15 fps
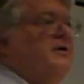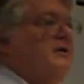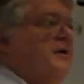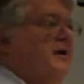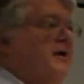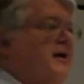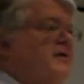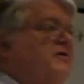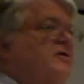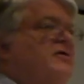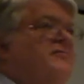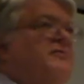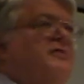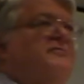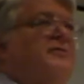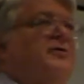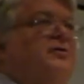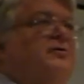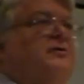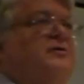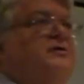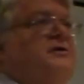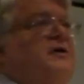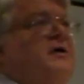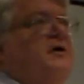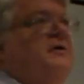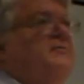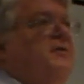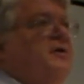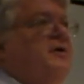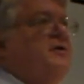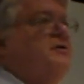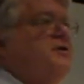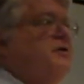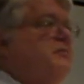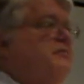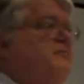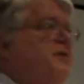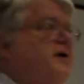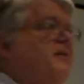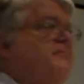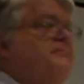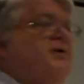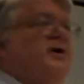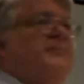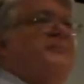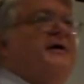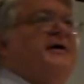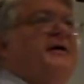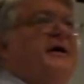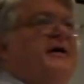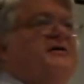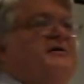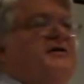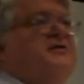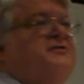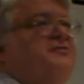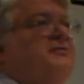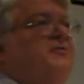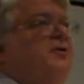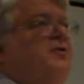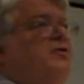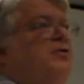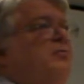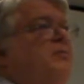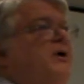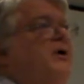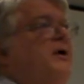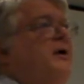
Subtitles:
connect all of our phones, but also to provide broadband access from the home.